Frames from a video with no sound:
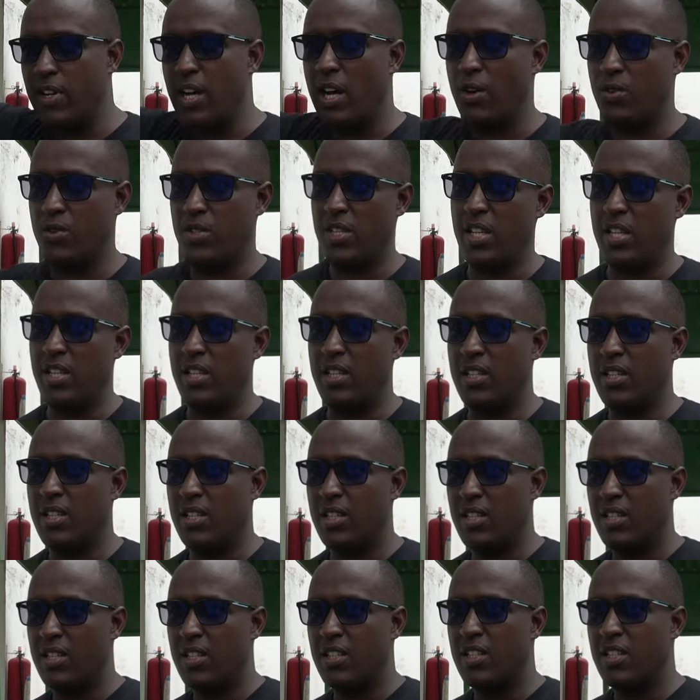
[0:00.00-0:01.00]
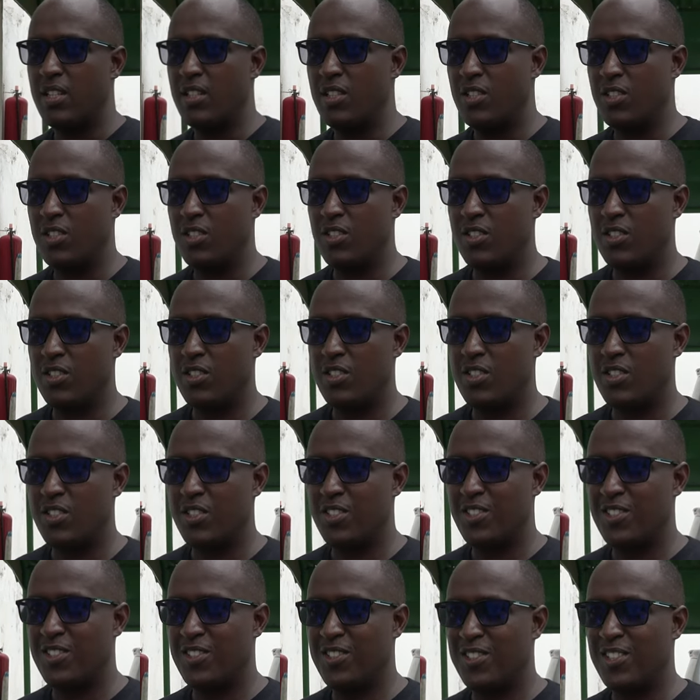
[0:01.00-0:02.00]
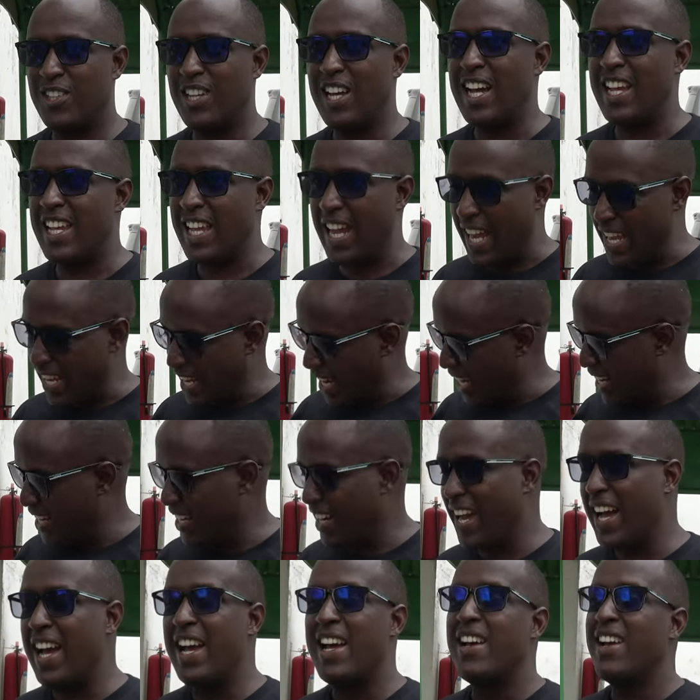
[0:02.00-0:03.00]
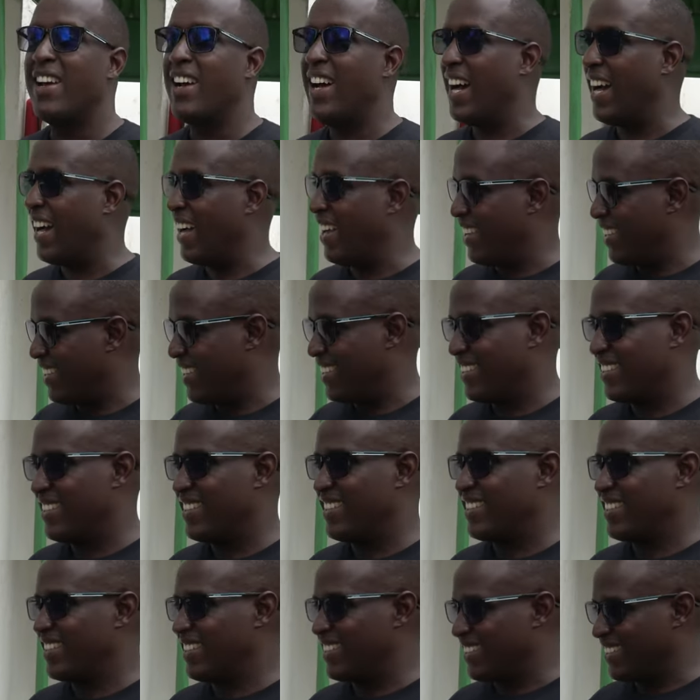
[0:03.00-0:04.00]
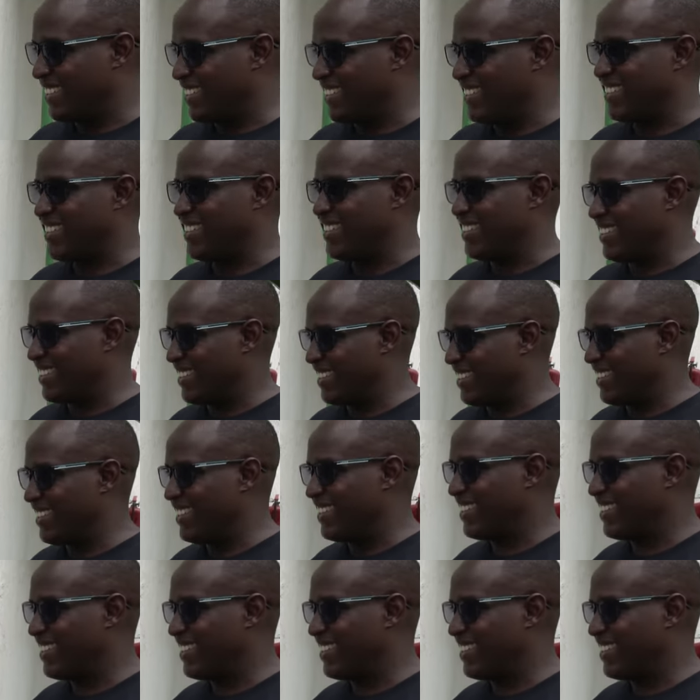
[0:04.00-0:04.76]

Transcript: out there. Leave it. I, I, I, I, was hoping that we was gonna have